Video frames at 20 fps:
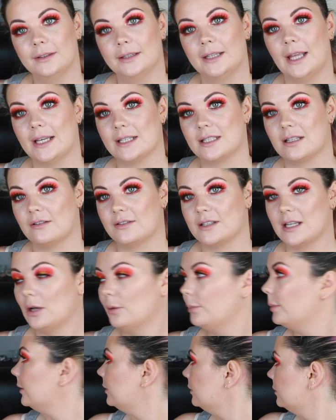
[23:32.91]
That stuff's
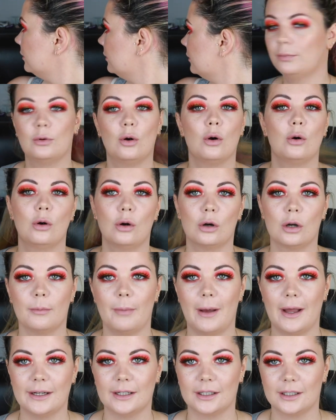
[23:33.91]
helping. Coco
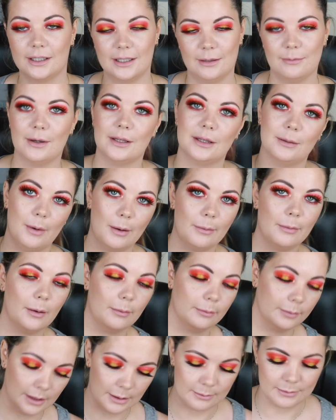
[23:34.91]
Cabana cream and the Bum
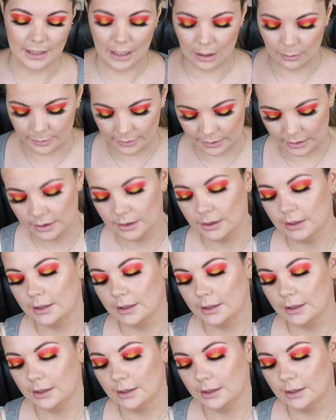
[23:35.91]
Bum cream's helping.